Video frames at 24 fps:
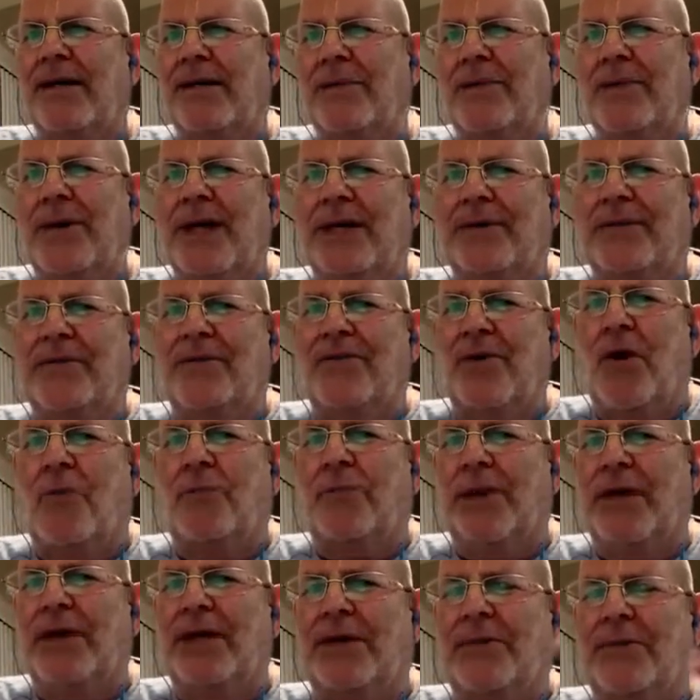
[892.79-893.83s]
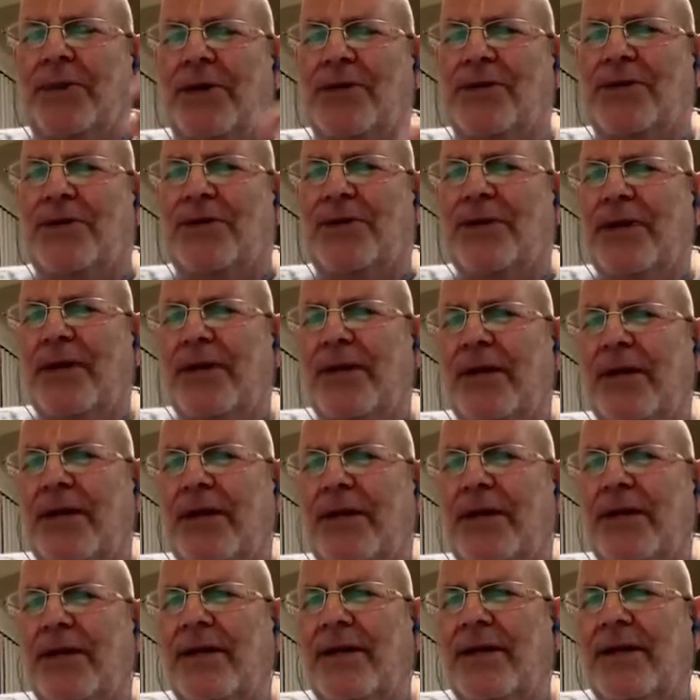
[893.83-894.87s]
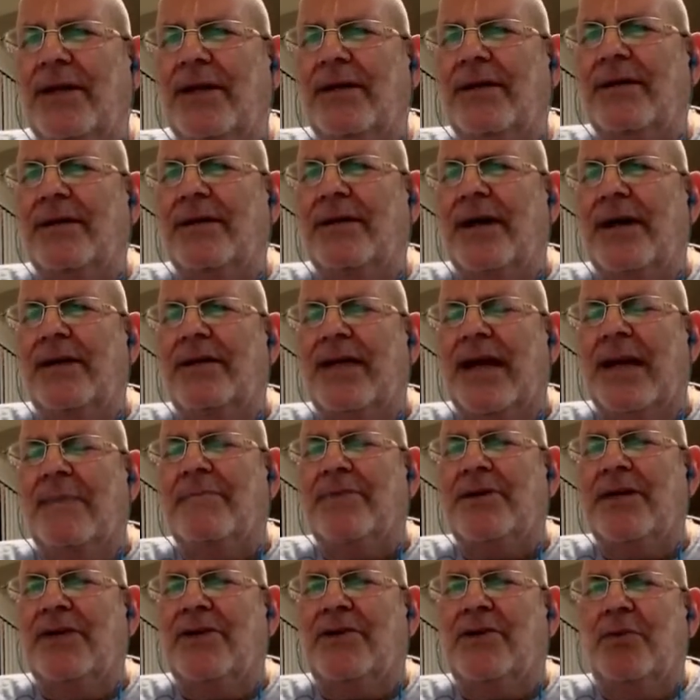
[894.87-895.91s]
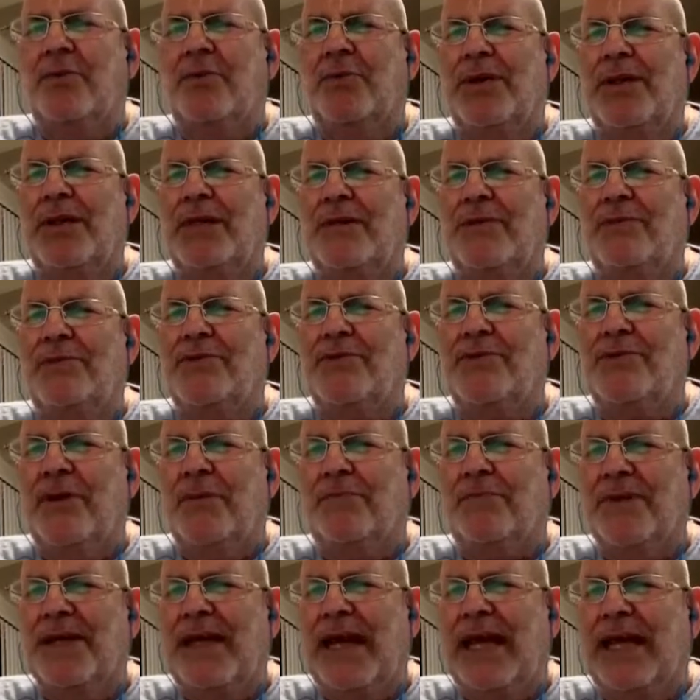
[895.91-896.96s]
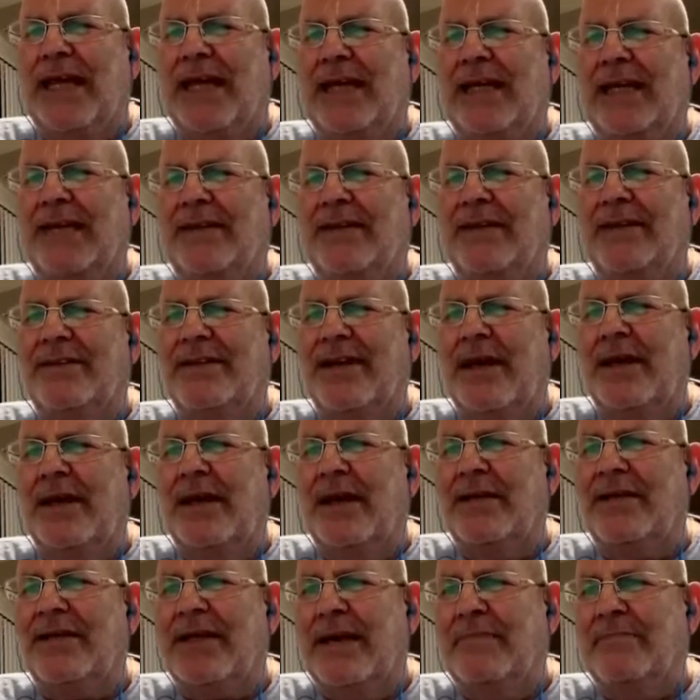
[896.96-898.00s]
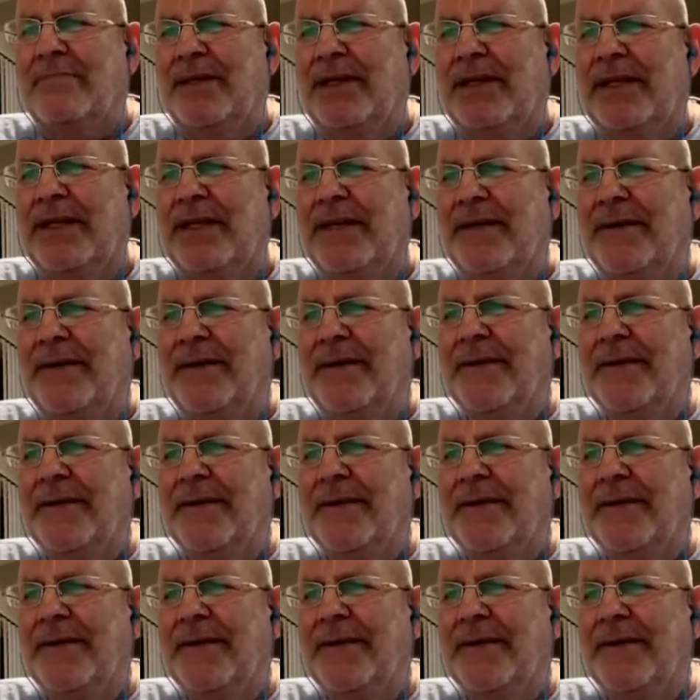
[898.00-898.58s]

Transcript: when Draupadi was attempted to be stripped naked in the assembly.